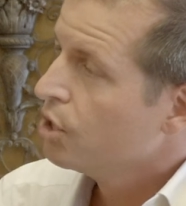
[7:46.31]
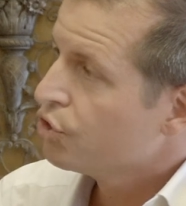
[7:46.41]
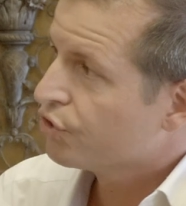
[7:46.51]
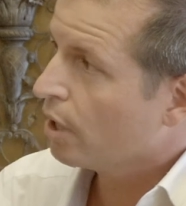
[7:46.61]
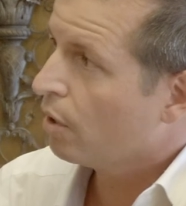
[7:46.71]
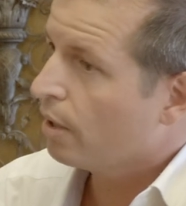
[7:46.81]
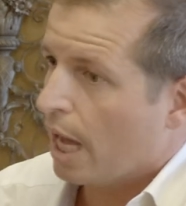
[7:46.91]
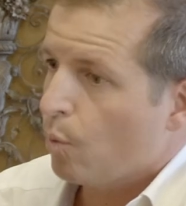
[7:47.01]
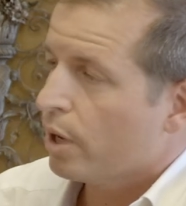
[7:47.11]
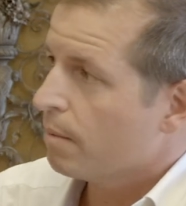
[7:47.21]
So
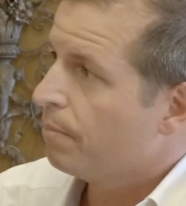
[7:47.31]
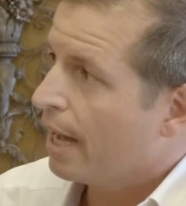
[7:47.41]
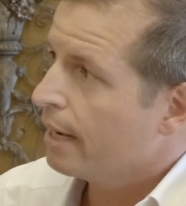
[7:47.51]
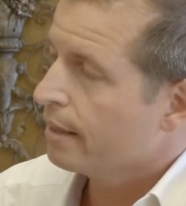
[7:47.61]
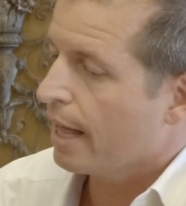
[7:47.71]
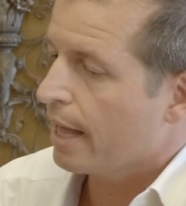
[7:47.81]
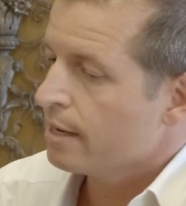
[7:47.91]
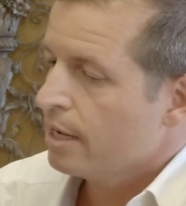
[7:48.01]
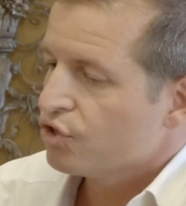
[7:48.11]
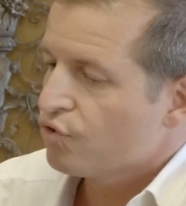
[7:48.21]
I want to buy
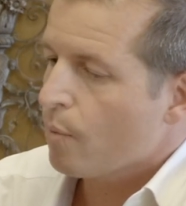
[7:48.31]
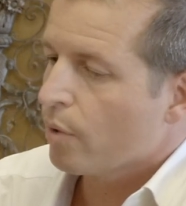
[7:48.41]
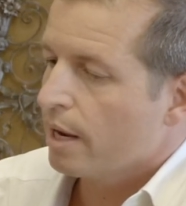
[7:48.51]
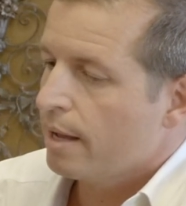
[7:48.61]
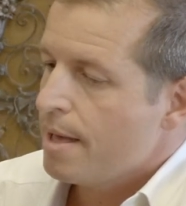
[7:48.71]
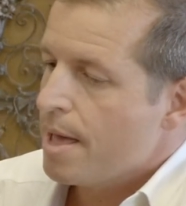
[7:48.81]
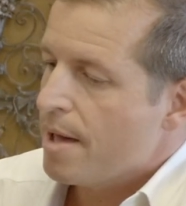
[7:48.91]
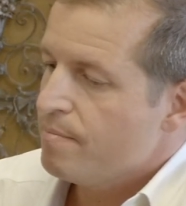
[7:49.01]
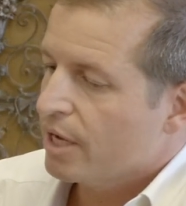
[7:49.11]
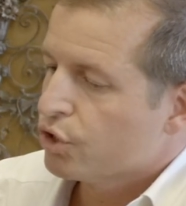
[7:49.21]
that. So I want to
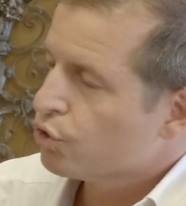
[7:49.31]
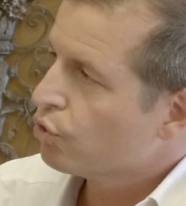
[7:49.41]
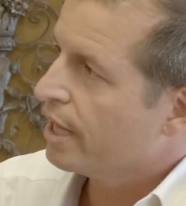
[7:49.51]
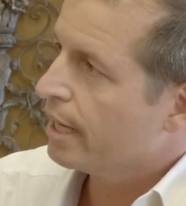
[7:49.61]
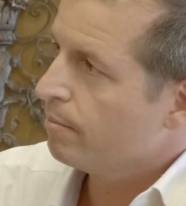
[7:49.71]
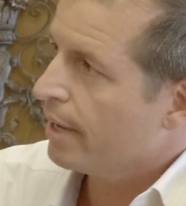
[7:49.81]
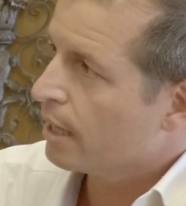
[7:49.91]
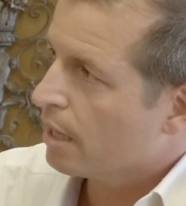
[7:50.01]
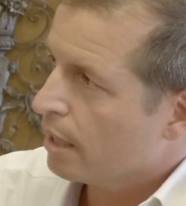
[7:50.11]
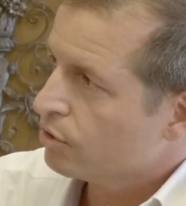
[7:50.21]
make sure that in my
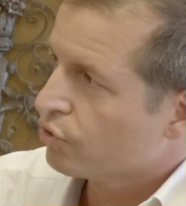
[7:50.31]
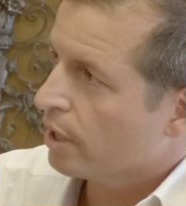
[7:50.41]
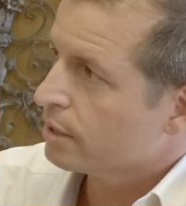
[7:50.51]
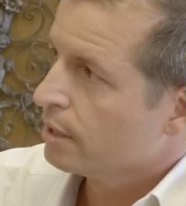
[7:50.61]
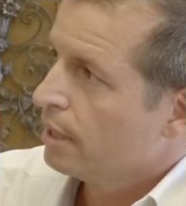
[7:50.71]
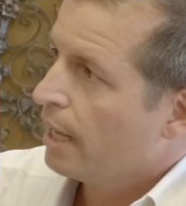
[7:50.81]
contract,